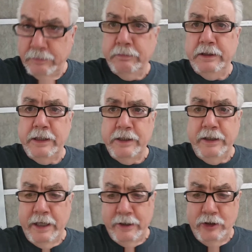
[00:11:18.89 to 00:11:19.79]
It doesn't
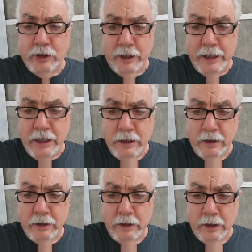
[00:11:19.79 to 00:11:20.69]
get as shiny,
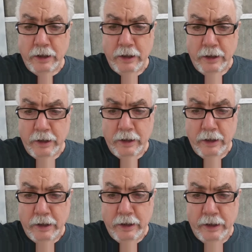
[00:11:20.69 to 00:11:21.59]

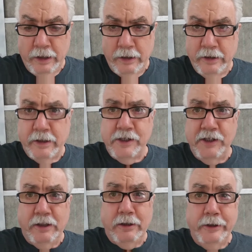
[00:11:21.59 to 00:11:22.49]
and it
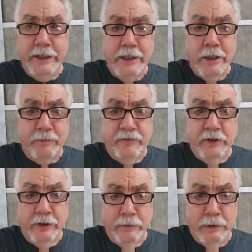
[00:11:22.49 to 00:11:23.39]
doesn't clean up
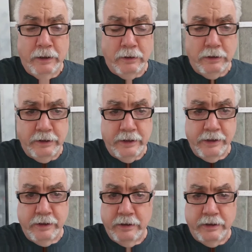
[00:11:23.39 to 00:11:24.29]
very well. It
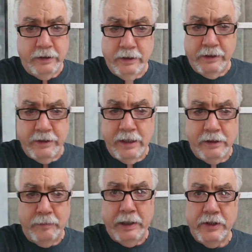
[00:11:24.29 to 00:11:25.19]
doesn't. It's not
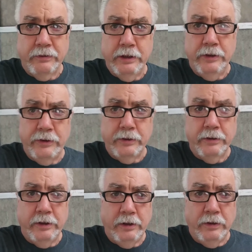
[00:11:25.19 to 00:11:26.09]
the best reducer
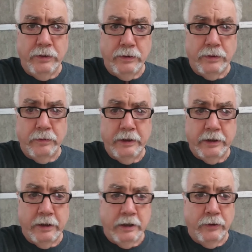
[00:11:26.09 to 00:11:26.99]
to use
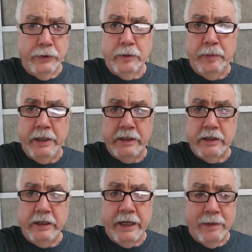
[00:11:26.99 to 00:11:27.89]
with an oil-based
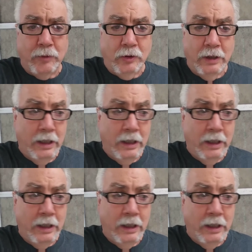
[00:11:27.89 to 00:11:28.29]
enamel.